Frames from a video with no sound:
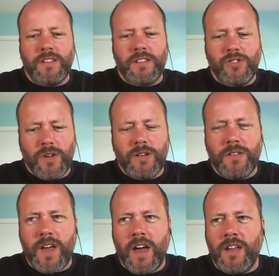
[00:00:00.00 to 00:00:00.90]
Did you hear
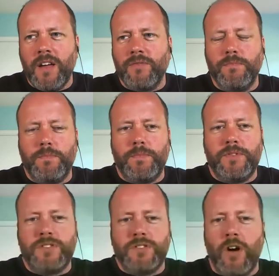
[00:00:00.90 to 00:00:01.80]
that? I have
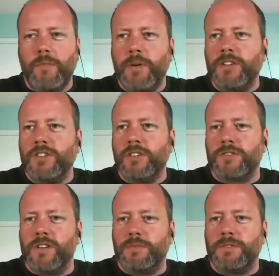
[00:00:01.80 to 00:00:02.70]
stomping
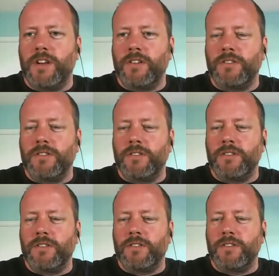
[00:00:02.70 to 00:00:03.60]
children upstairs.
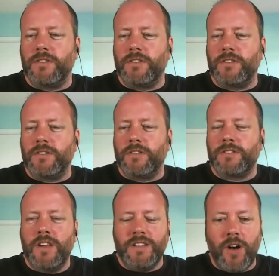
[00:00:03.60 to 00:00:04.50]

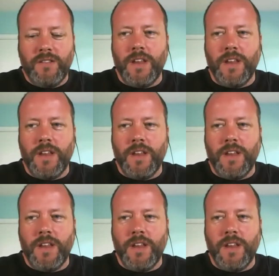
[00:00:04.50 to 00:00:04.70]
It's a